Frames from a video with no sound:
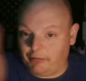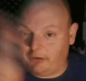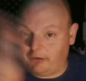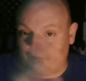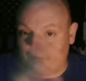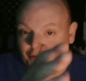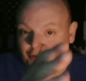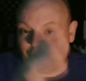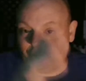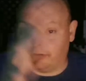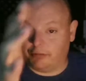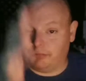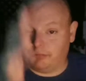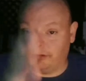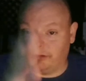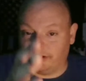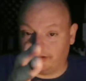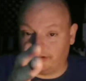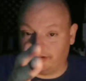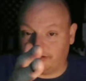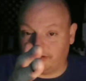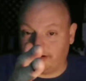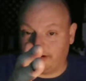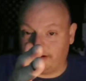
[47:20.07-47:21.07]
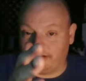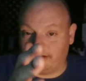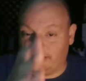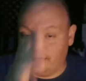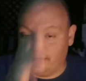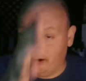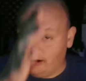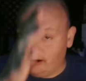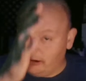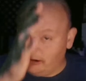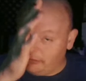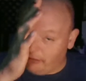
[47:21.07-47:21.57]
be able to do a split screen.
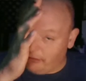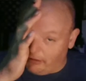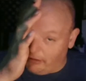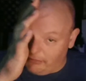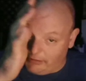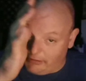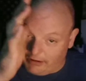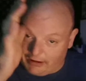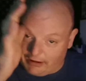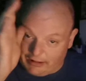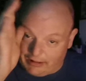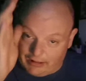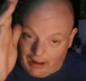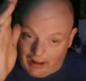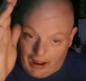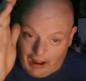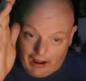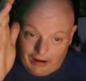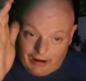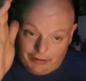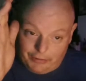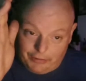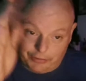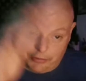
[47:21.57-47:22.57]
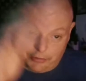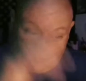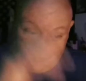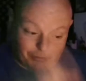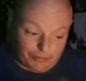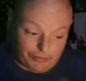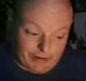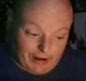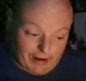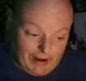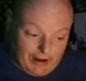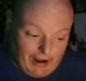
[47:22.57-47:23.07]
Problem is I get the audio screwed up
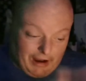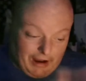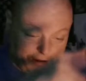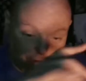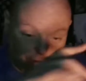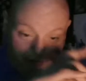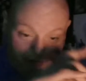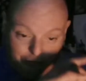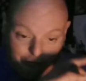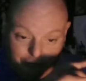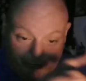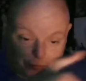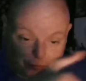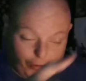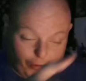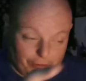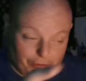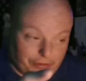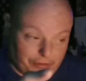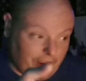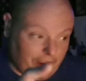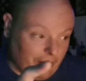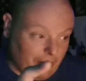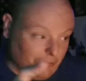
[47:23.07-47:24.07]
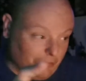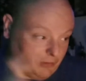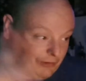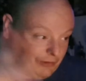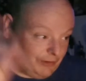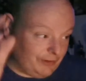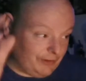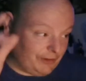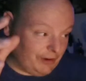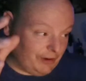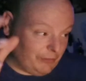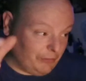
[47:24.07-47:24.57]
because I got audio coming from both cameras in
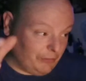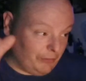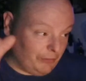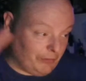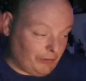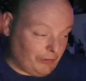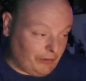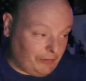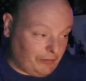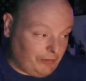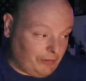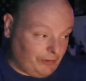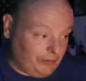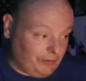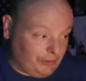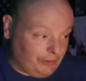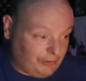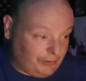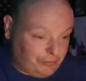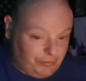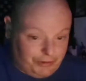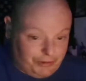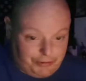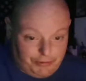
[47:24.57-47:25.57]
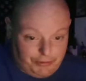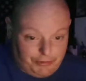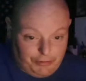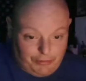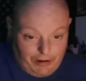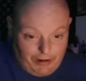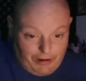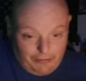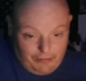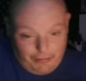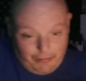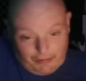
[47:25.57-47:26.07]
the same room. I want to be able to do a split screen
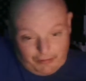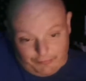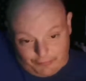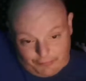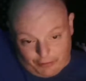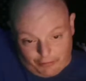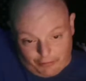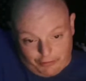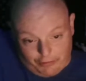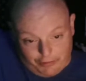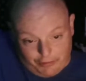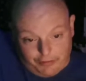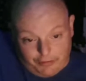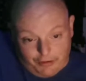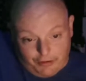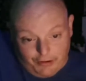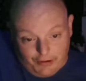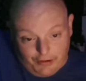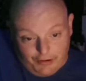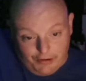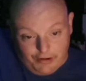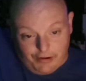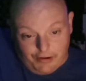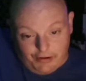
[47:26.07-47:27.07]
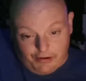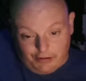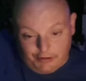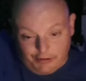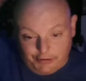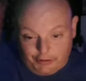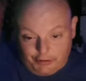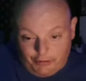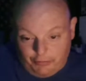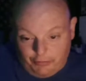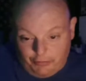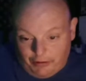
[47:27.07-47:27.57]
where I have my flow hood
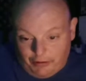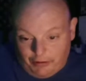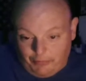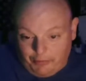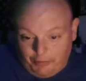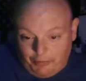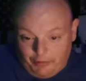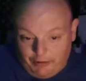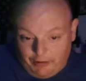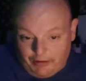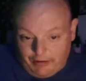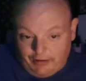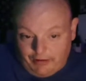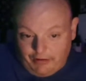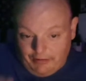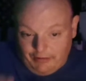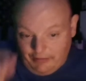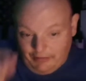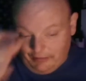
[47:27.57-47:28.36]
showing what I'm doing,